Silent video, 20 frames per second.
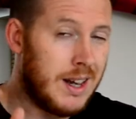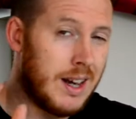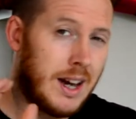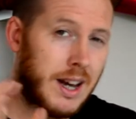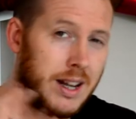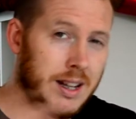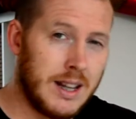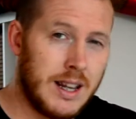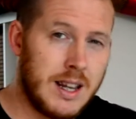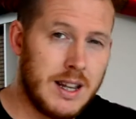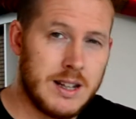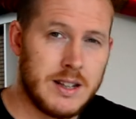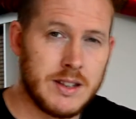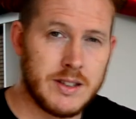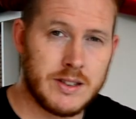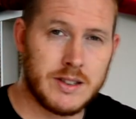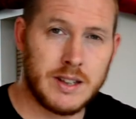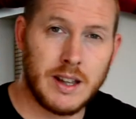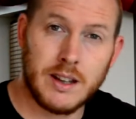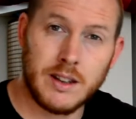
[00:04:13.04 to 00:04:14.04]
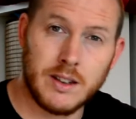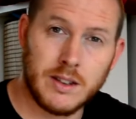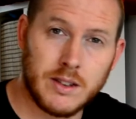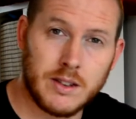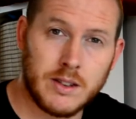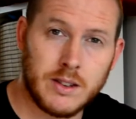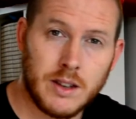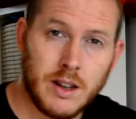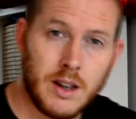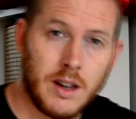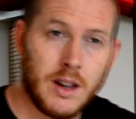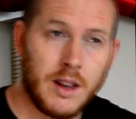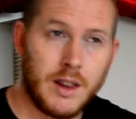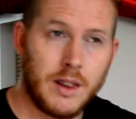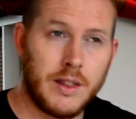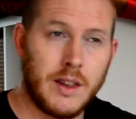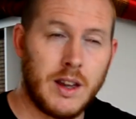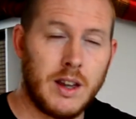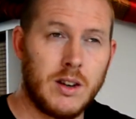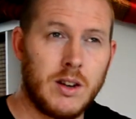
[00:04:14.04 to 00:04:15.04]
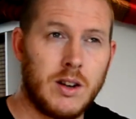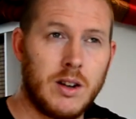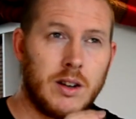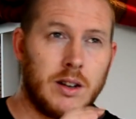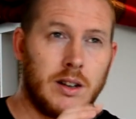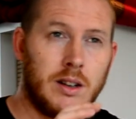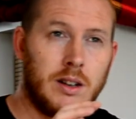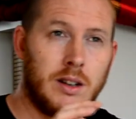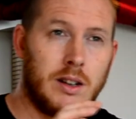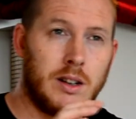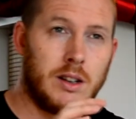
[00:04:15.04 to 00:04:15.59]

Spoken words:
and in a sense, they are